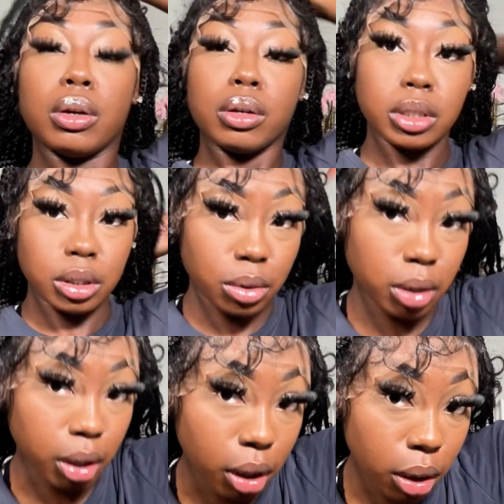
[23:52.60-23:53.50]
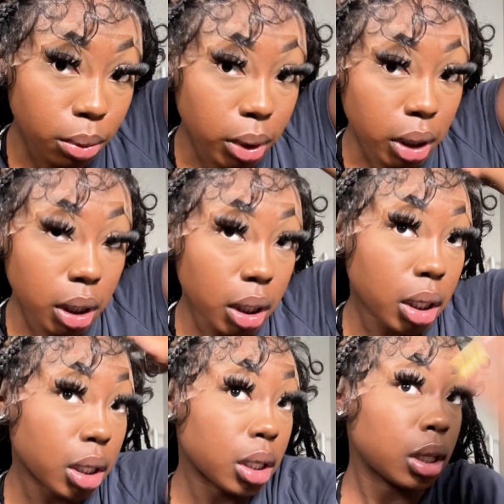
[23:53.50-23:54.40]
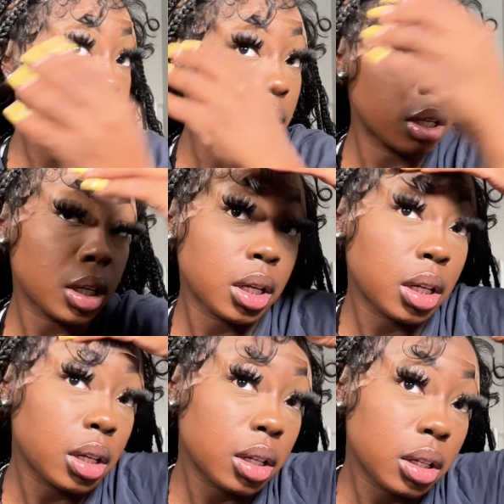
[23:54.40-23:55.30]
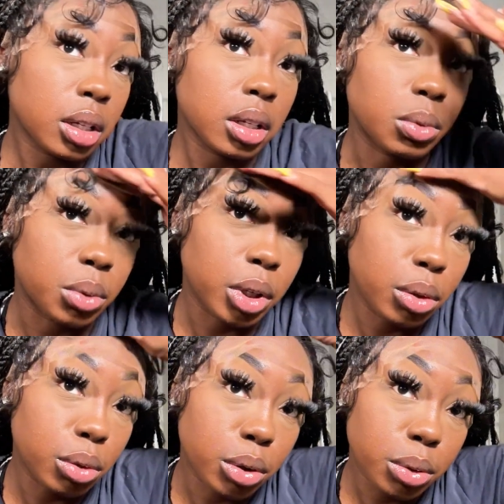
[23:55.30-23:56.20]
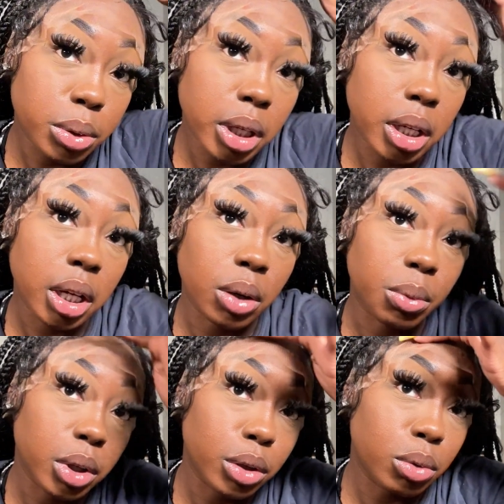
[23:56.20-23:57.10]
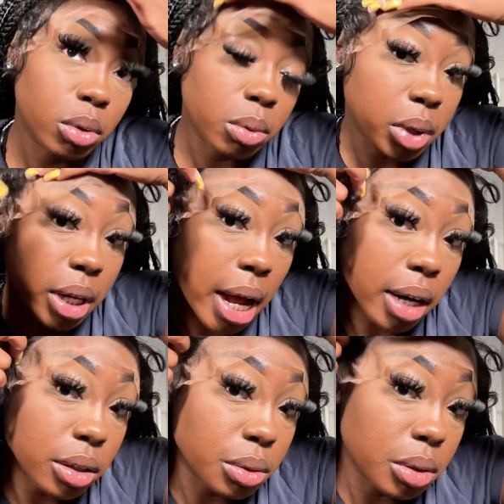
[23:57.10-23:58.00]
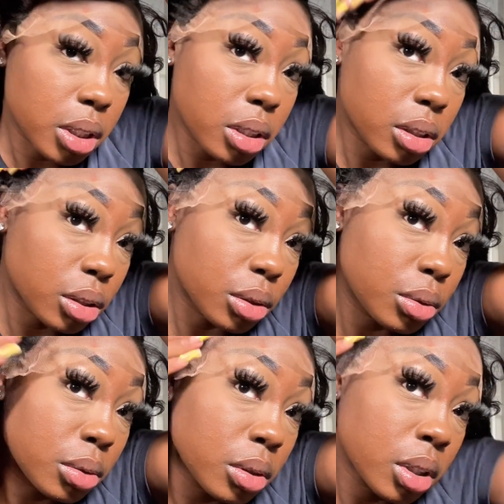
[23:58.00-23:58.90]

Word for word: we're just gonna go in. When you do it, and when you and when y'all do it too,